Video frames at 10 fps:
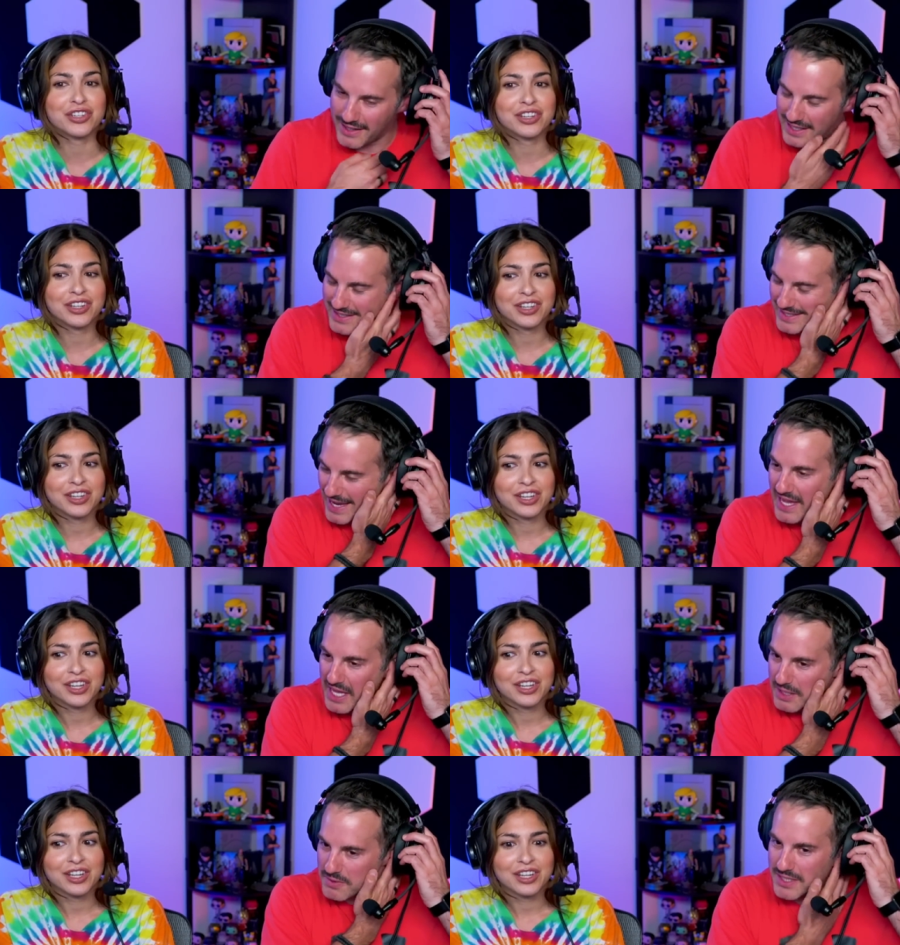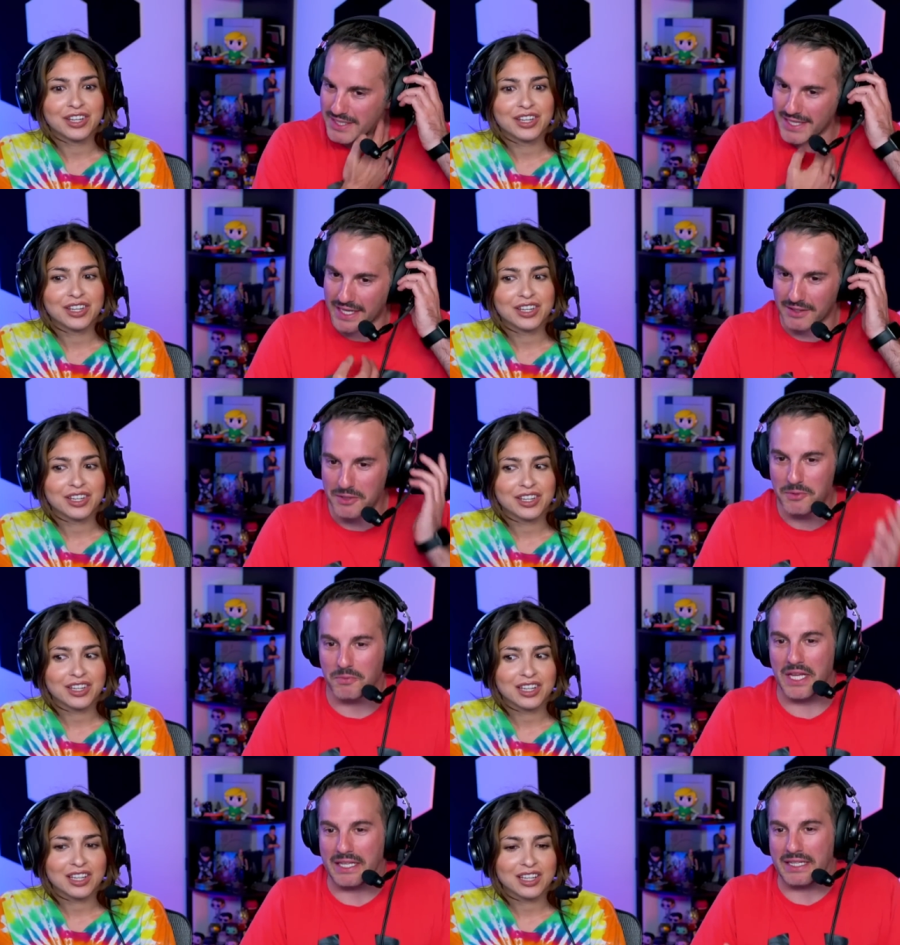Speaker 1: exactly. He was just like,
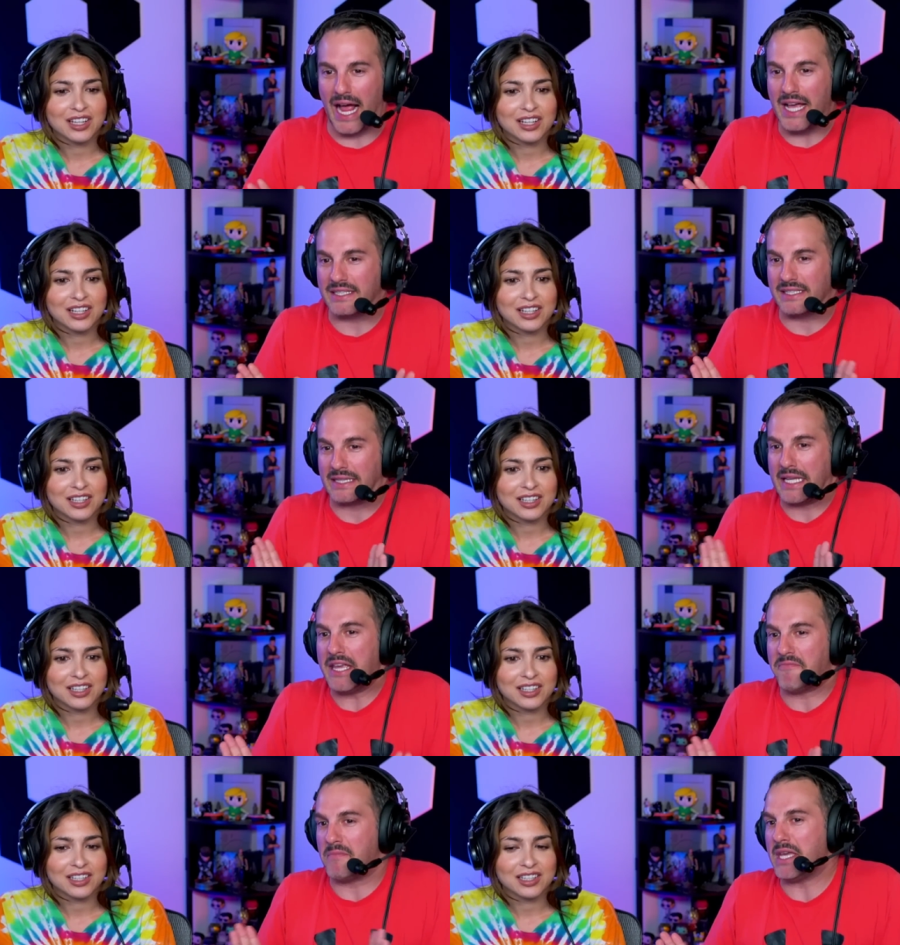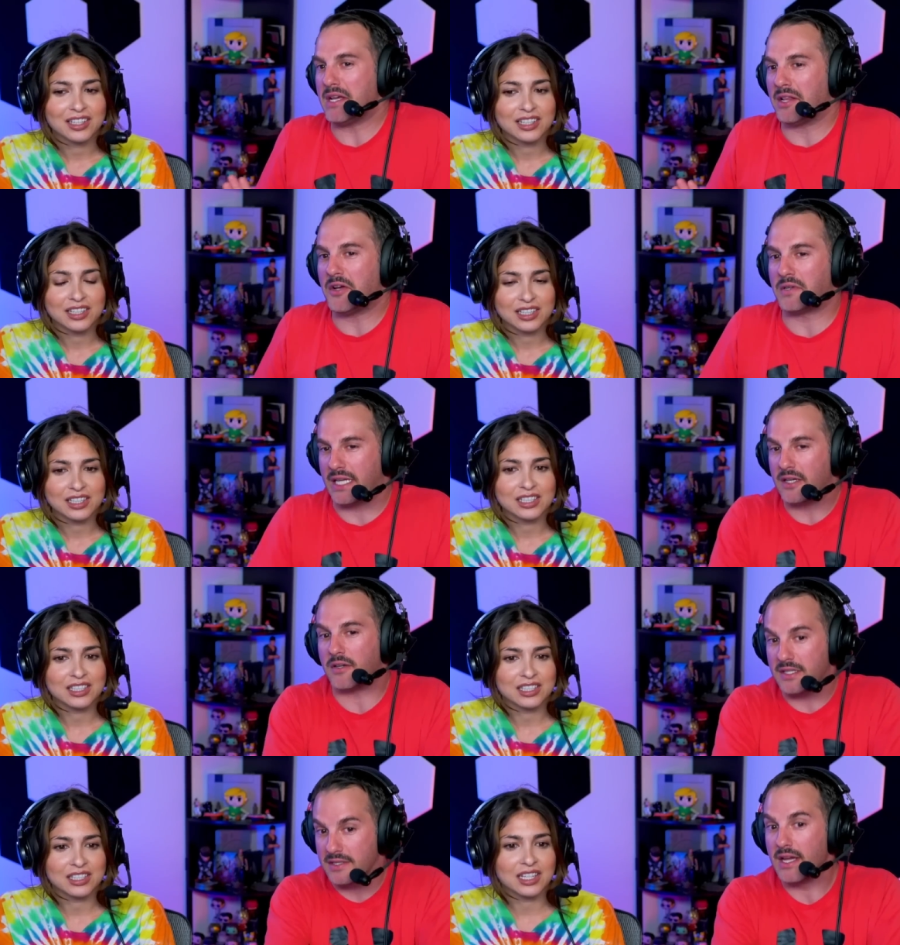dude, like guys, leave me alone.
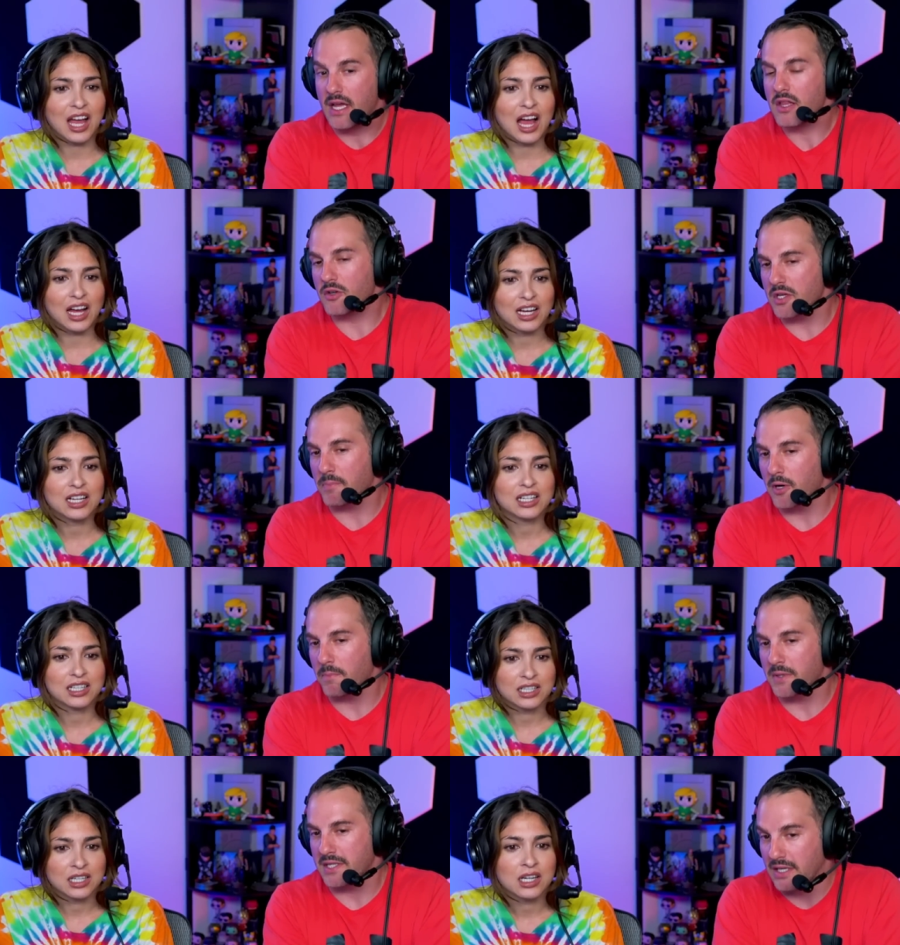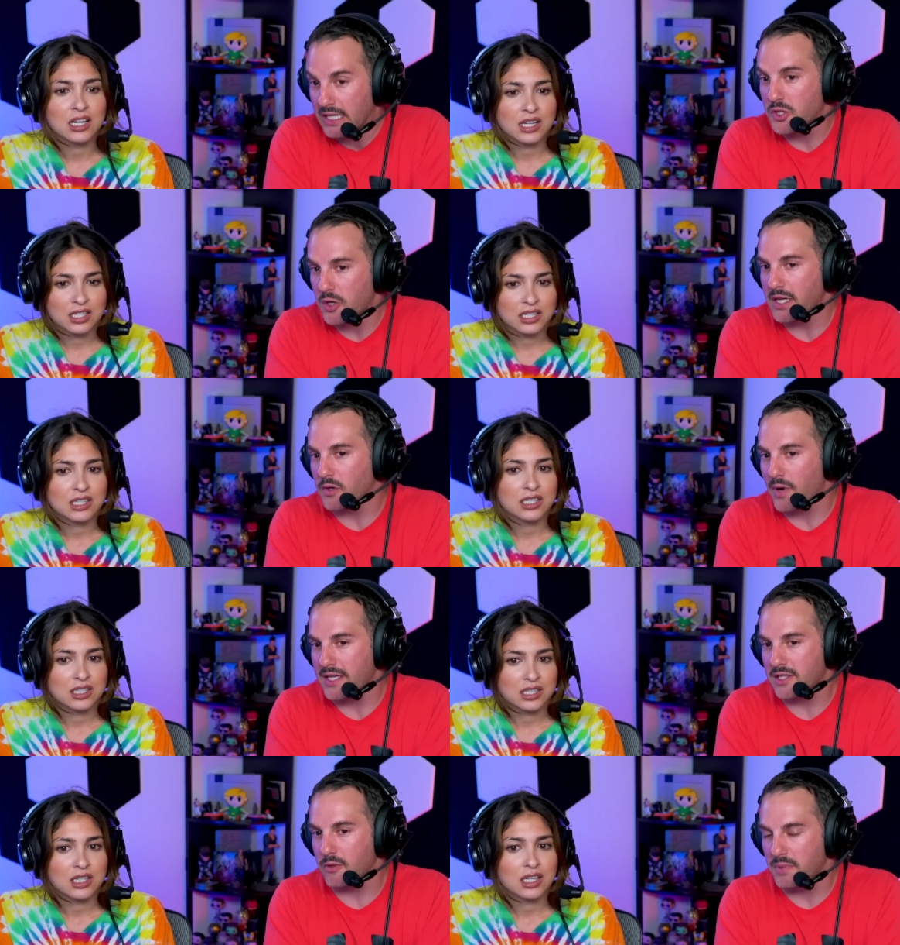Here, he's yeah. There's a purpose here. He's trying to
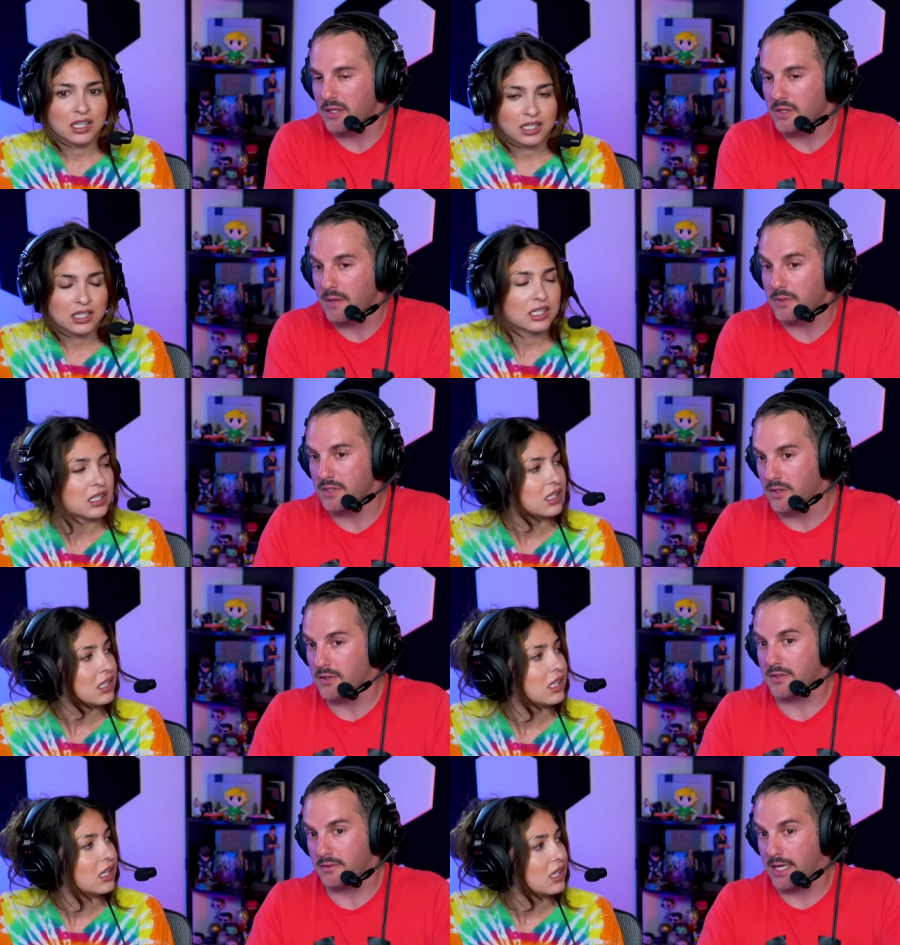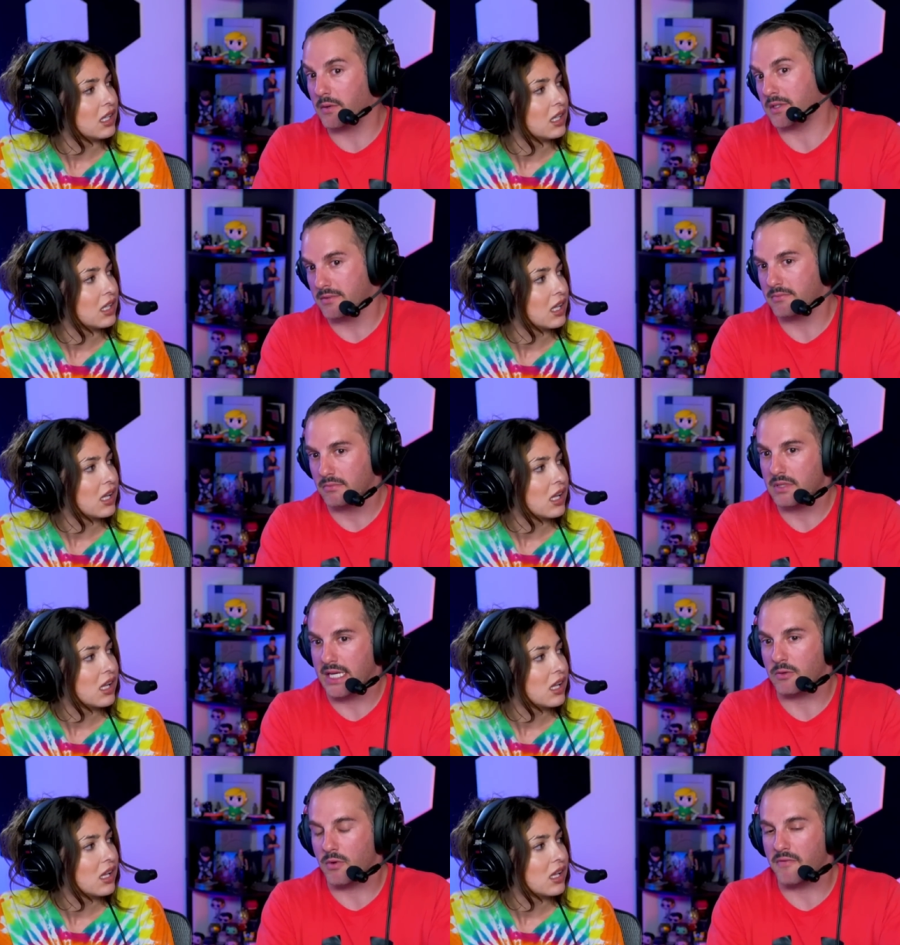rescue POWs, and also now he's
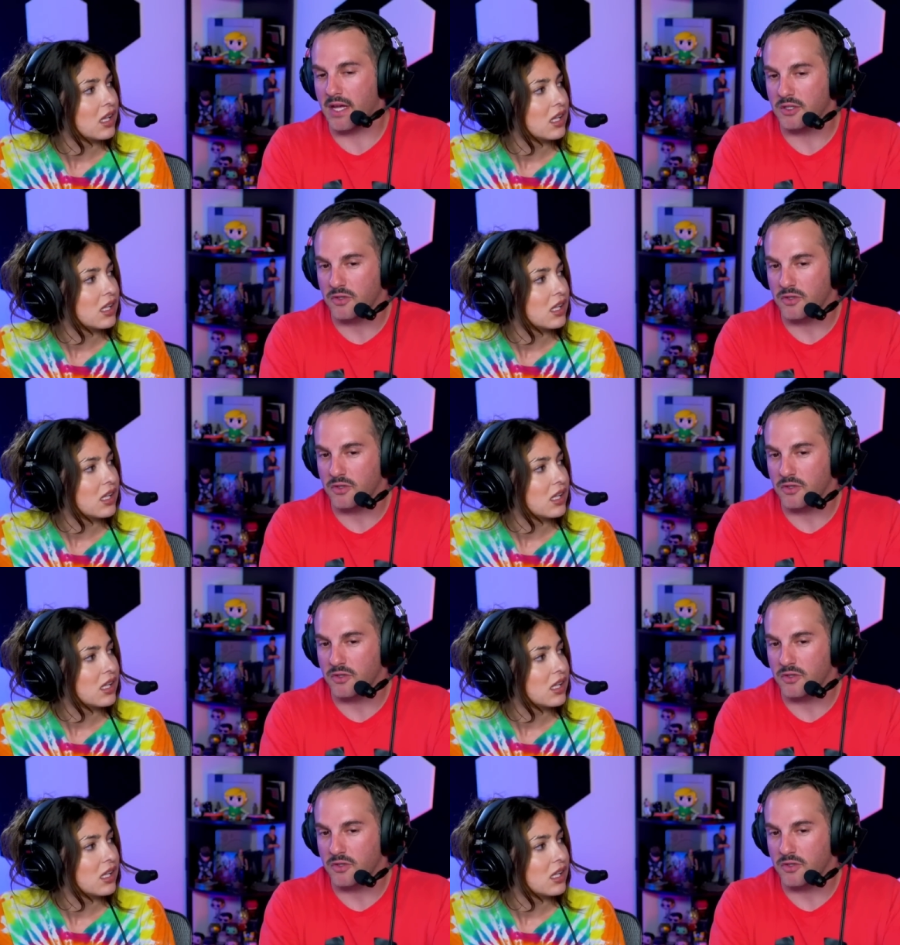taking revenge